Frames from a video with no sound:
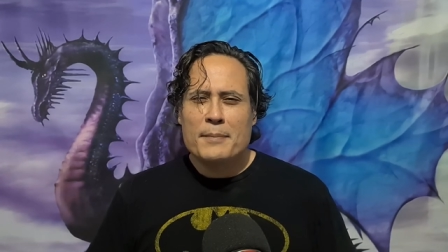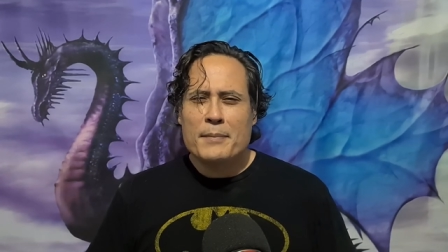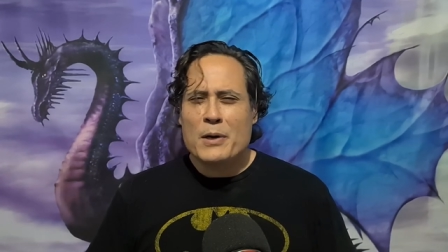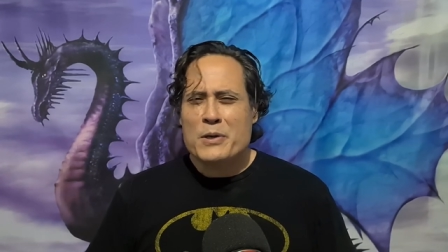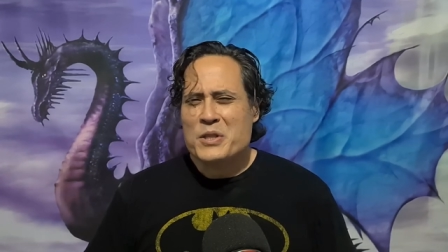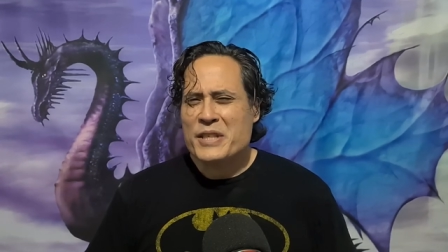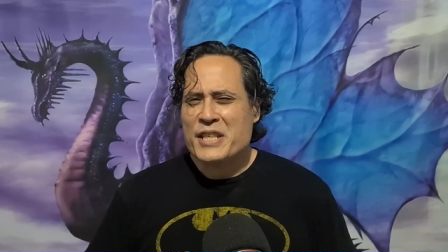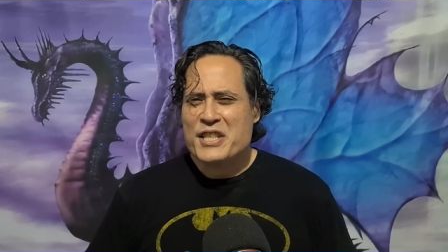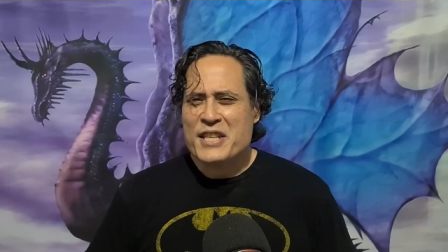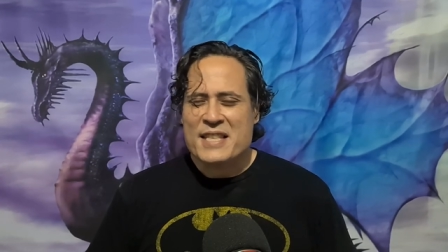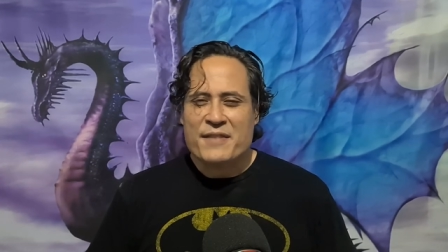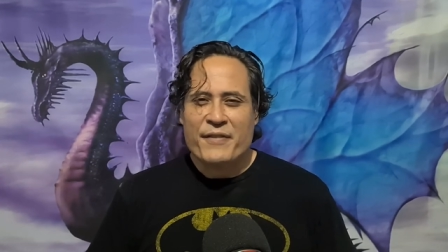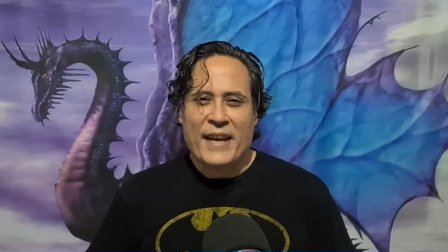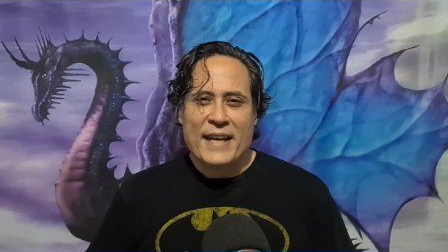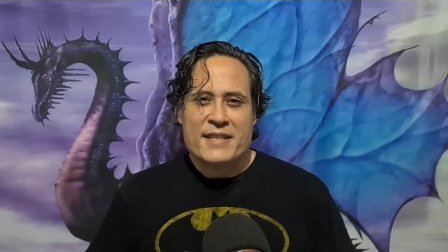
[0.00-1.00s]
mostly
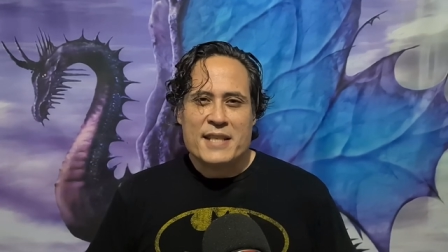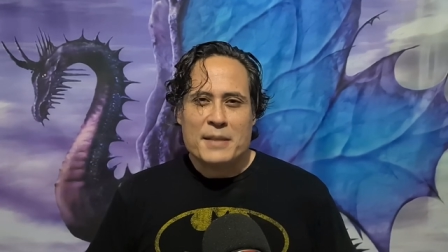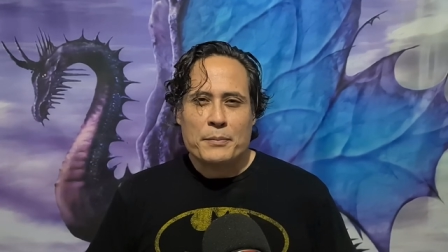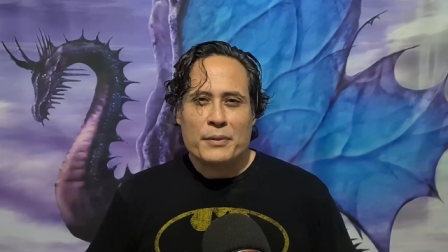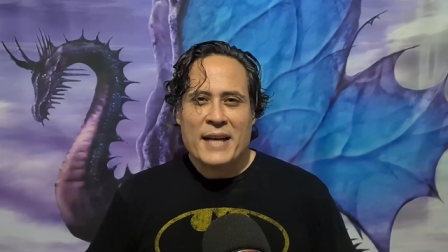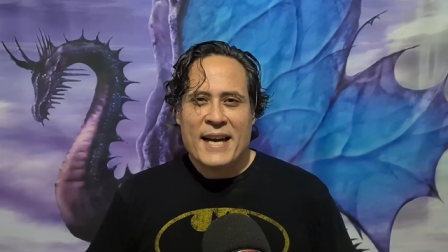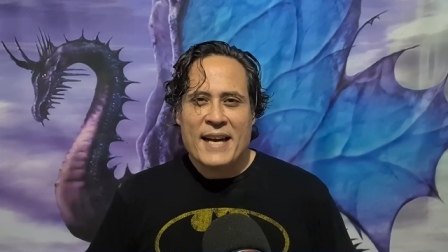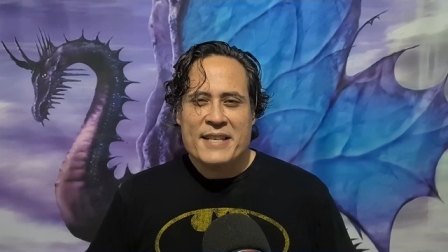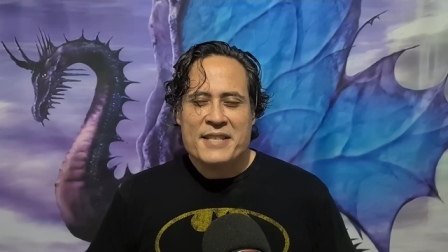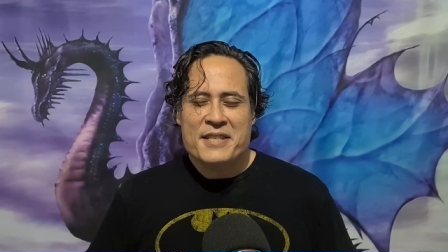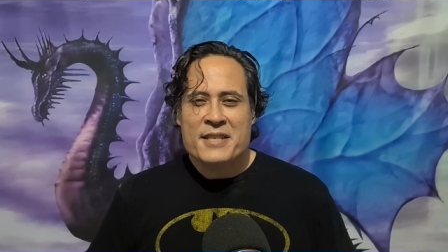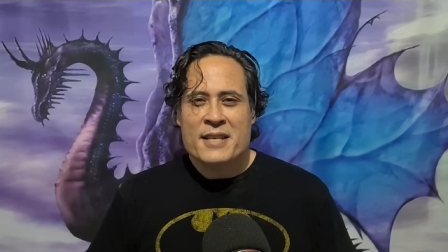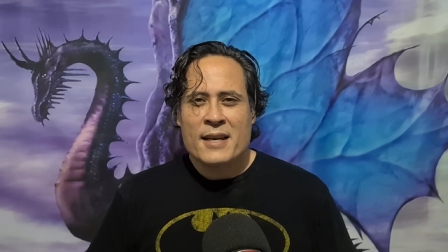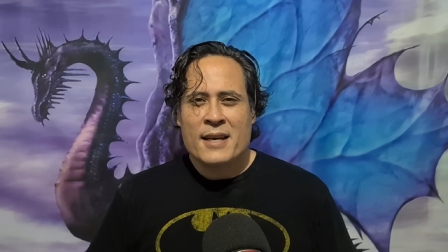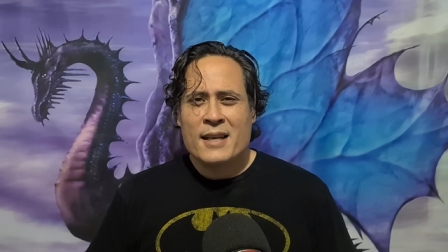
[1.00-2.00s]
just fancy
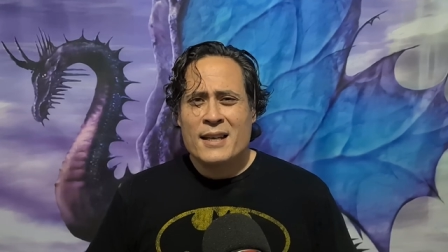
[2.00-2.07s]
blasts,